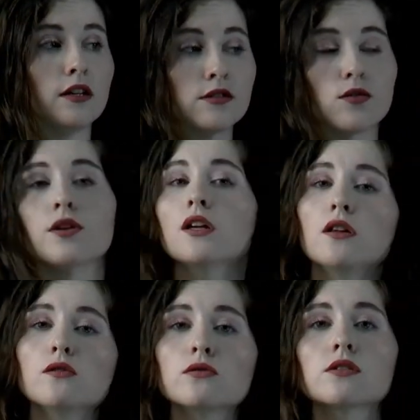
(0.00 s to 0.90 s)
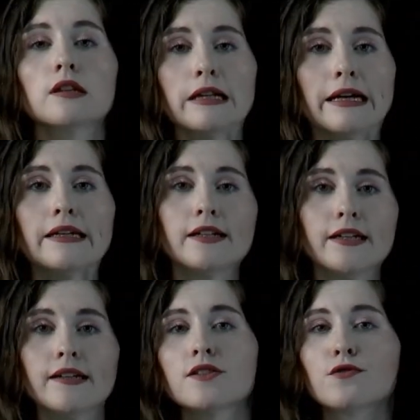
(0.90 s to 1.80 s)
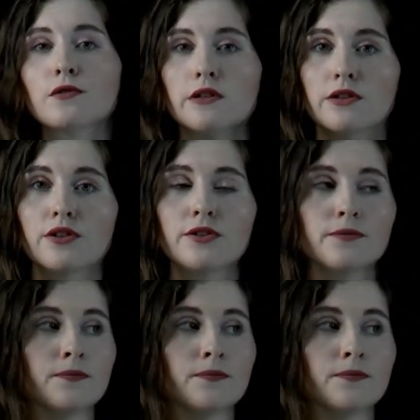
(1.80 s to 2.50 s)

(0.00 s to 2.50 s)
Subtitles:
So he looks like his father.